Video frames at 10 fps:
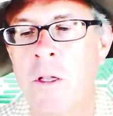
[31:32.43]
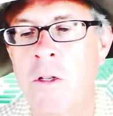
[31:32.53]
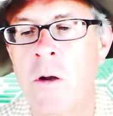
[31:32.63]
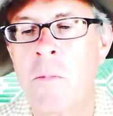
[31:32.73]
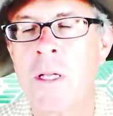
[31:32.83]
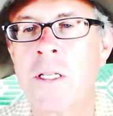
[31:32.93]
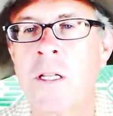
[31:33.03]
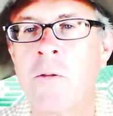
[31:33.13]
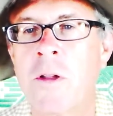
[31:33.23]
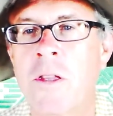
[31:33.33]
you start
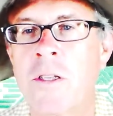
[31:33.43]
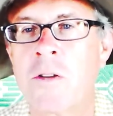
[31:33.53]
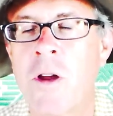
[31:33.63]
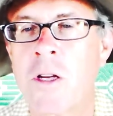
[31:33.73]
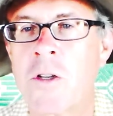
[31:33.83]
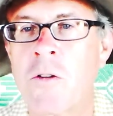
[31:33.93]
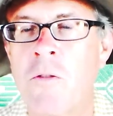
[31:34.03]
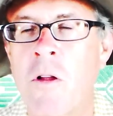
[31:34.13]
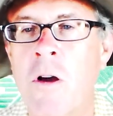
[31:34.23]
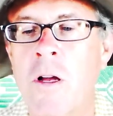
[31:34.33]
messing with the structure
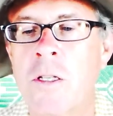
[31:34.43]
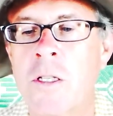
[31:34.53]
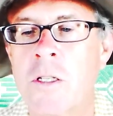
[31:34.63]
of laws,